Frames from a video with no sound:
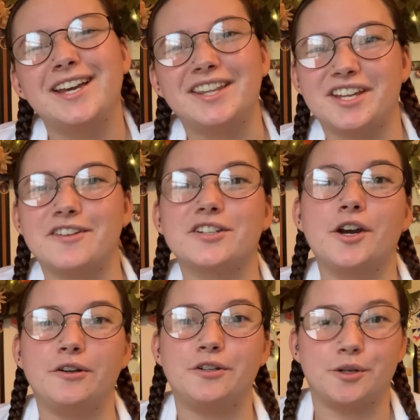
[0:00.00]
And then you have to
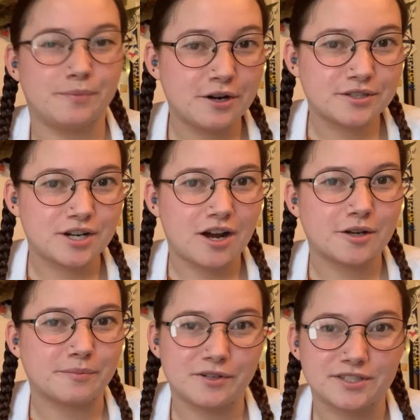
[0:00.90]
go and do your
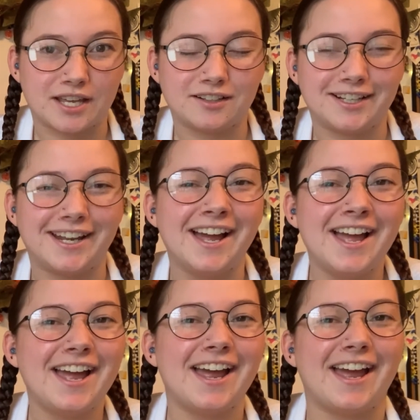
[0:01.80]
postdoc, most likely.
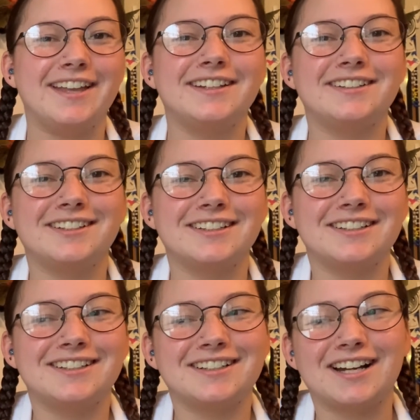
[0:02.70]
And
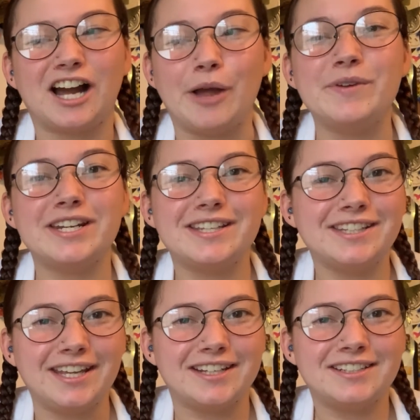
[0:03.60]
I mean, in
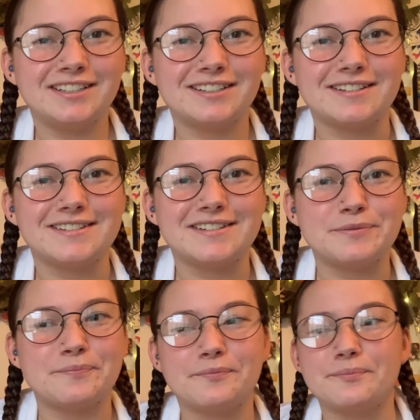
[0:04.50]
the end,
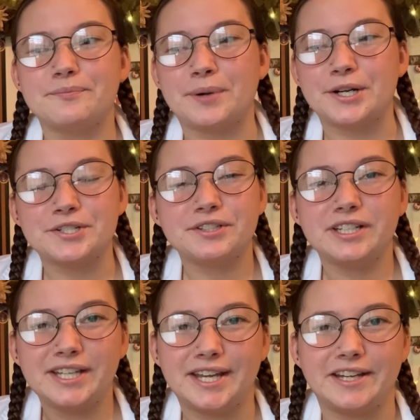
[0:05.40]

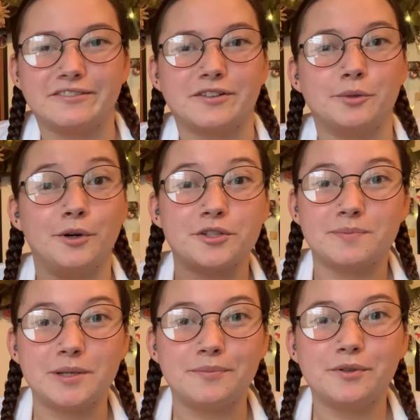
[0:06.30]
personally, and for
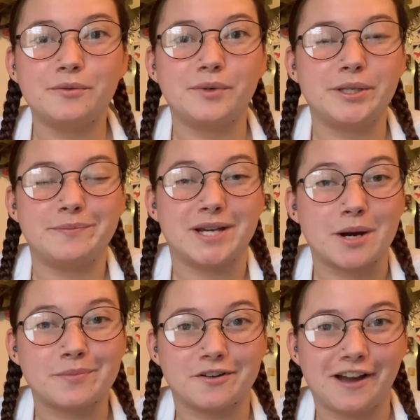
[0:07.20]
most people, we
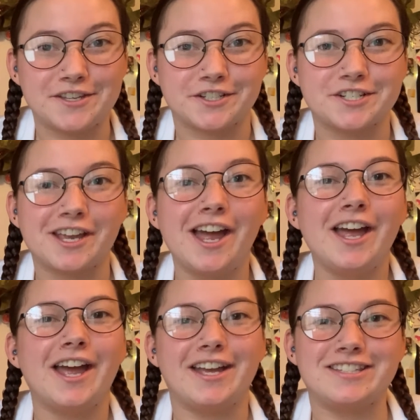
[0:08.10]
become professors.
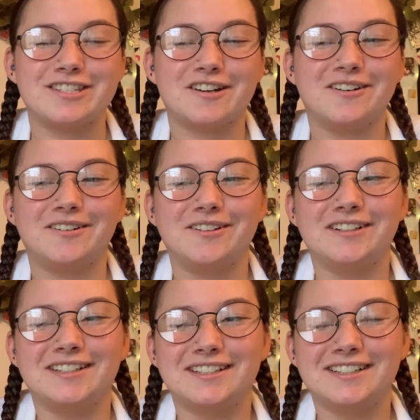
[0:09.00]
And so
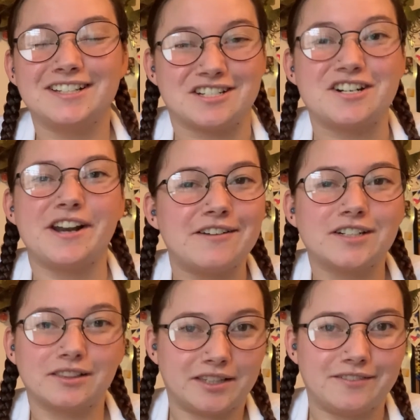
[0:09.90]
you're
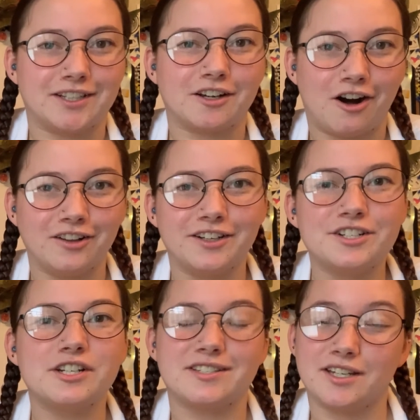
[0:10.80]
never leaving
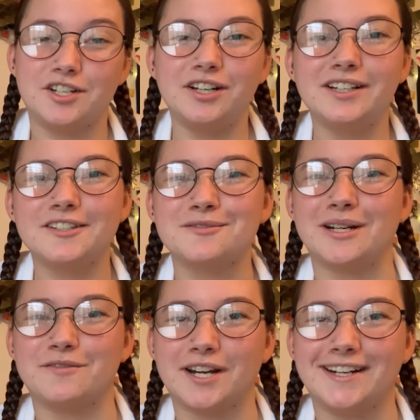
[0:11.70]
college, essentially, is
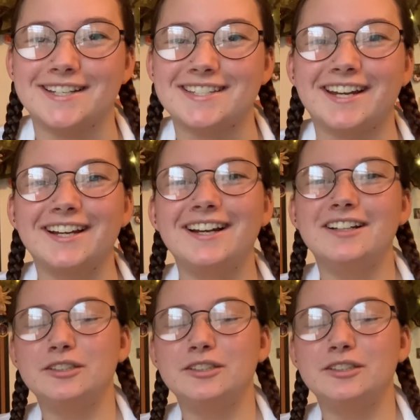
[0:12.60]
what I'm trying to say.